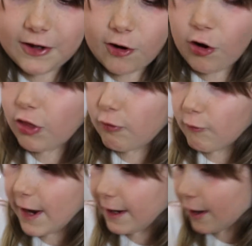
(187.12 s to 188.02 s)
it all the
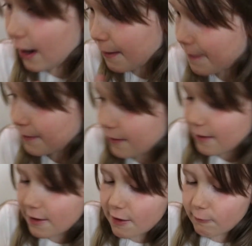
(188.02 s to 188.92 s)
way up
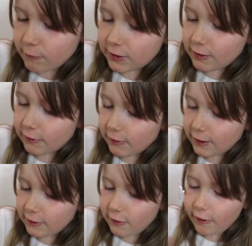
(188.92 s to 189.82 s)
with the
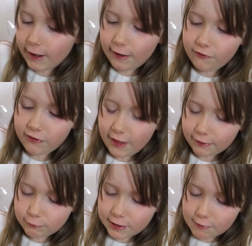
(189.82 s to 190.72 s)
glitter, and that's
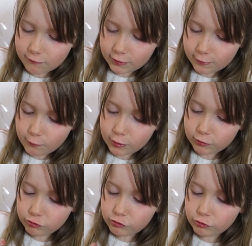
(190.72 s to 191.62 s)
what I really
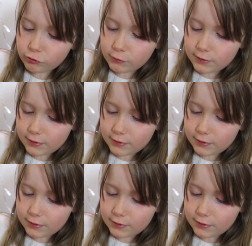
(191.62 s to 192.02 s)
want to do.